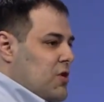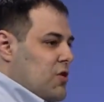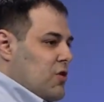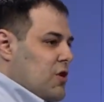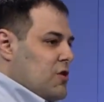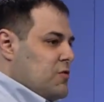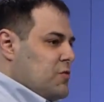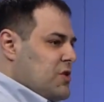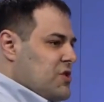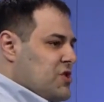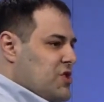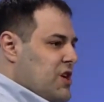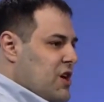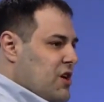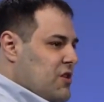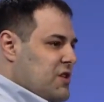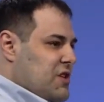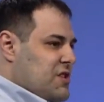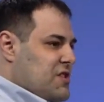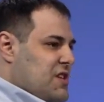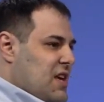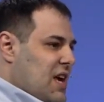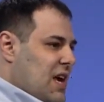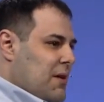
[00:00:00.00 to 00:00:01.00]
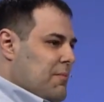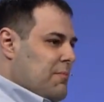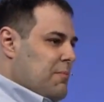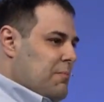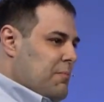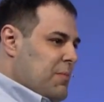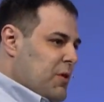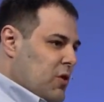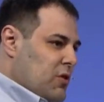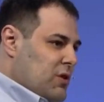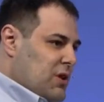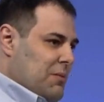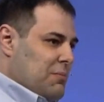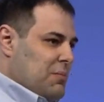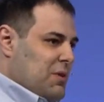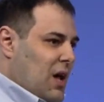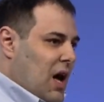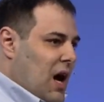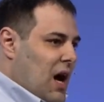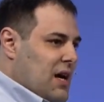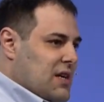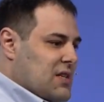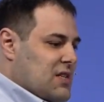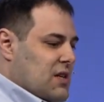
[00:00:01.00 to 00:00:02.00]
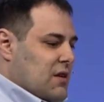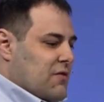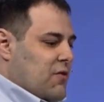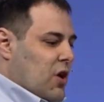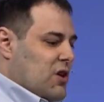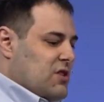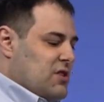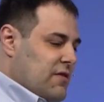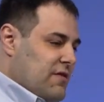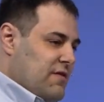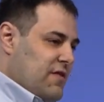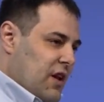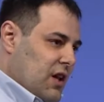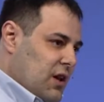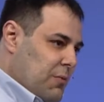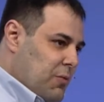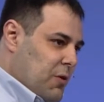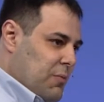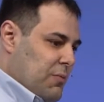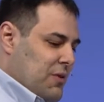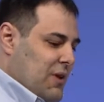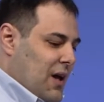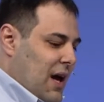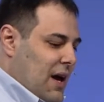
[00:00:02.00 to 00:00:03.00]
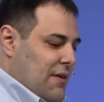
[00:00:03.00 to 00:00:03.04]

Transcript: Because we share the same building blocks of our developer